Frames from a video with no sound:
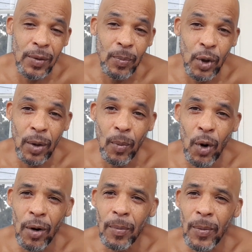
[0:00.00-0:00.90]
book
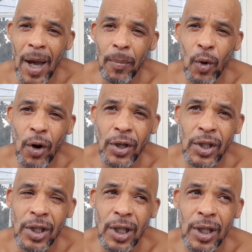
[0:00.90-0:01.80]
by
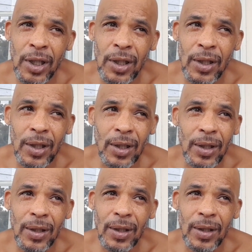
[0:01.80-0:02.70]
Morishi
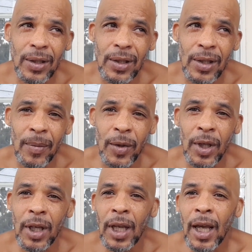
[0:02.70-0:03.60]

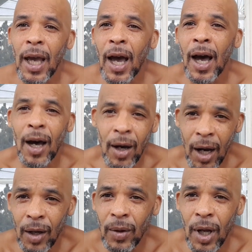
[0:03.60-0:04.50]
something.
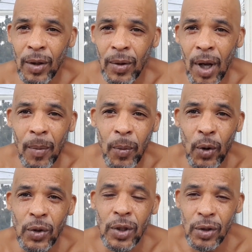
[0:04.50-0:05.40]
I'll
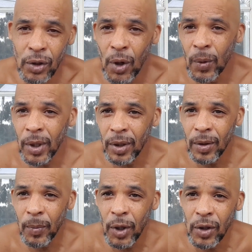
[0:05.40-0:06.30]
show it
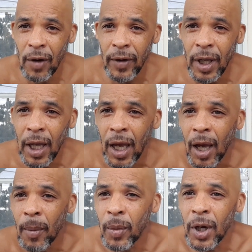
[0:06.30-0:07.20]
the picture of it,
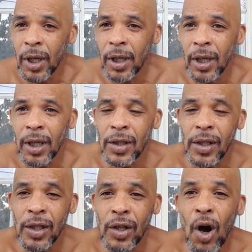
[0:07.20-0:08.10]
but it's The